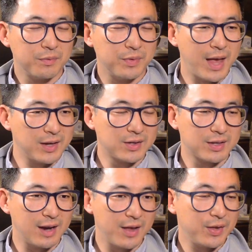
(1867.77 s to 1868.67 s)
That's,
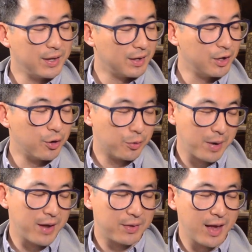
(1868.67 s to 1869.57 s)
I think you're
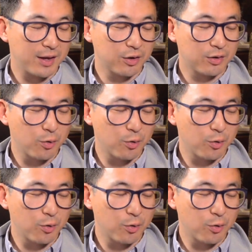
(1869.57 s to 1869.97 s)
right, that